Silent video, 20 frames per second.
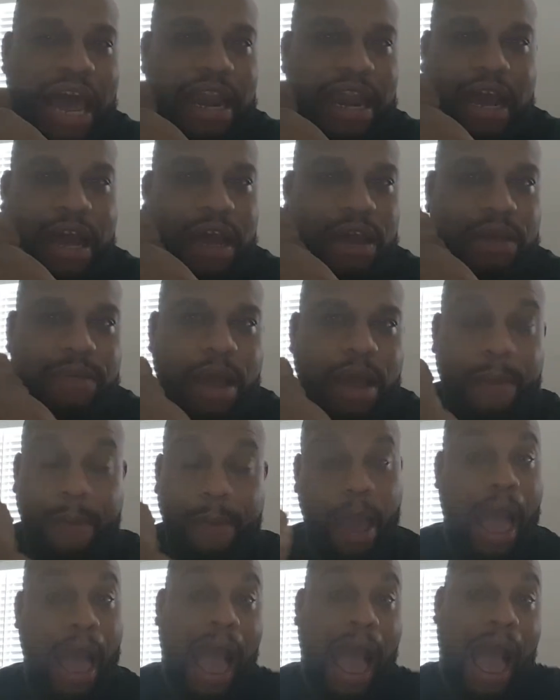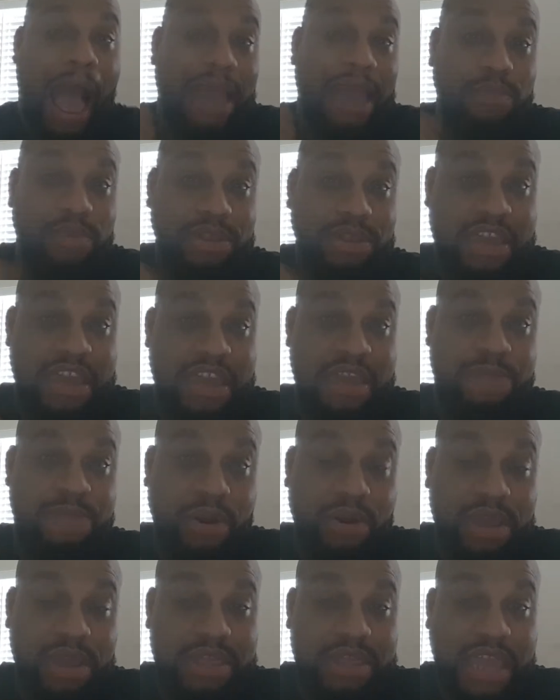I would keep
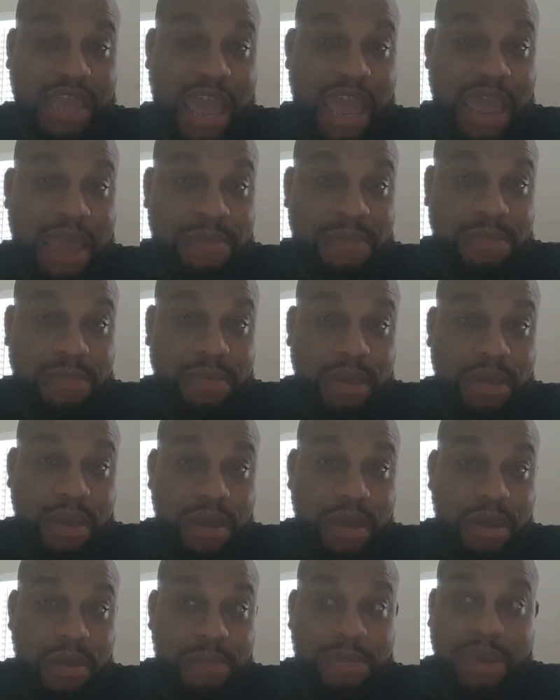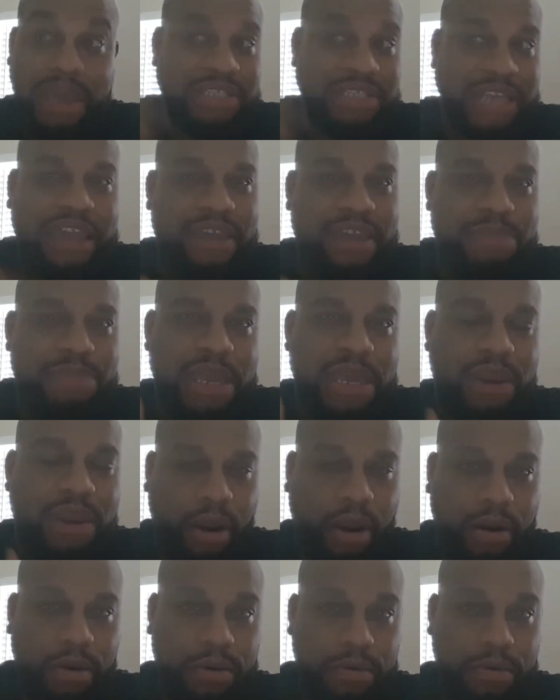her in the game because I could beat her.